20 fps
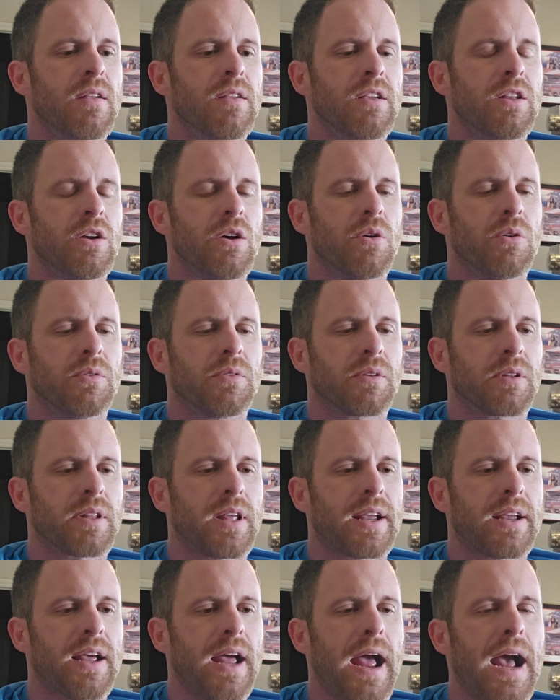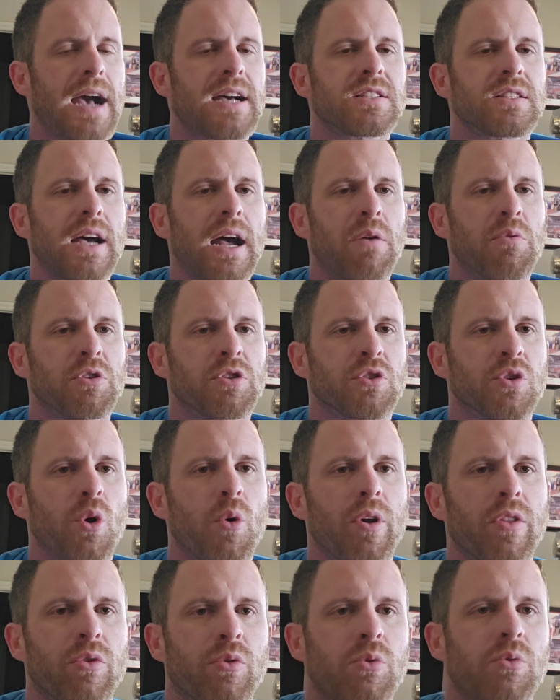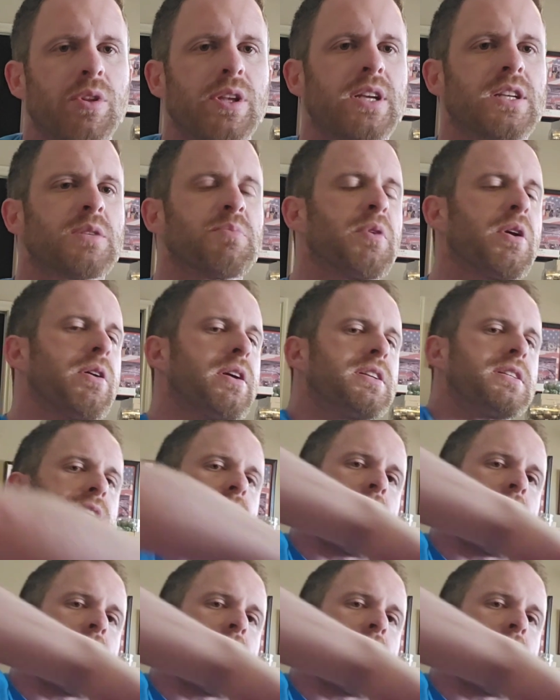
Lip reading: you know, like, as I was going through the experience,